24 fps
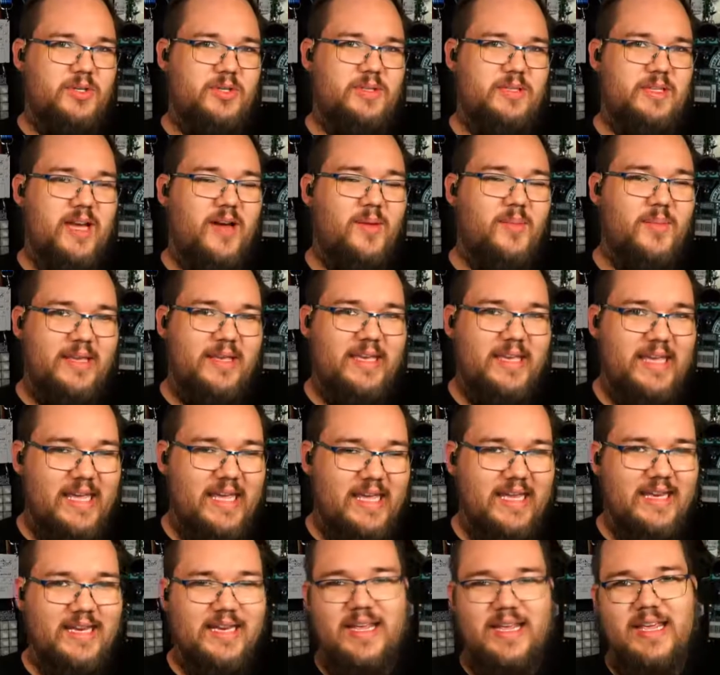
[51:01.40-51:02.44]
just coming
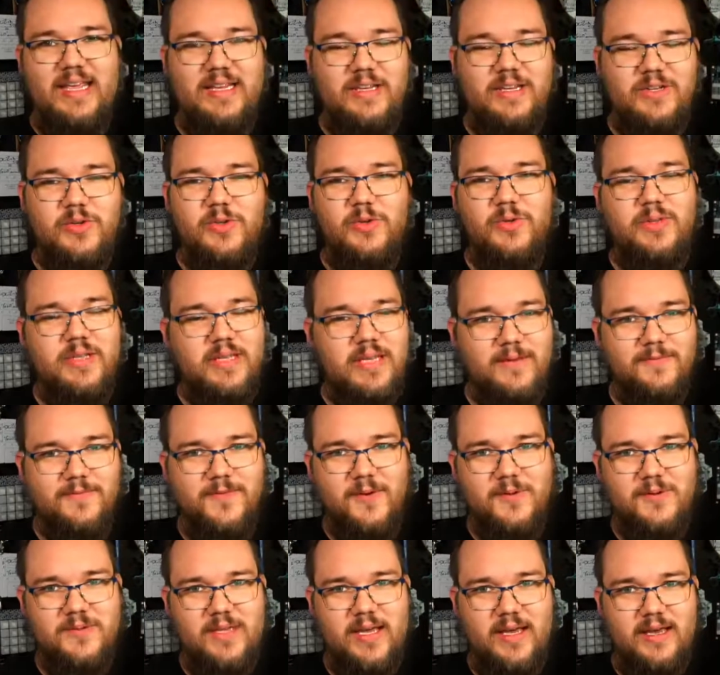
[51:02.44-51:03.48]
in to the
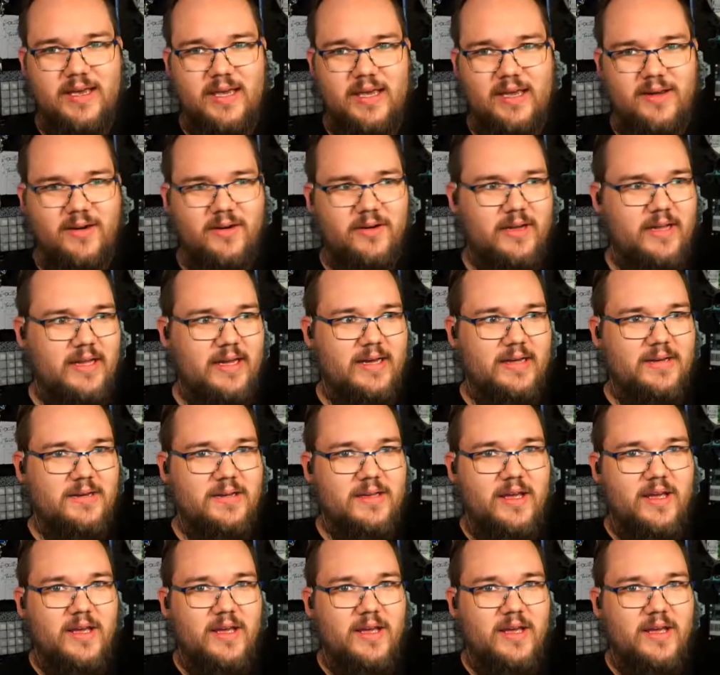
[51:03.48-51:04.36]
InfoSec area,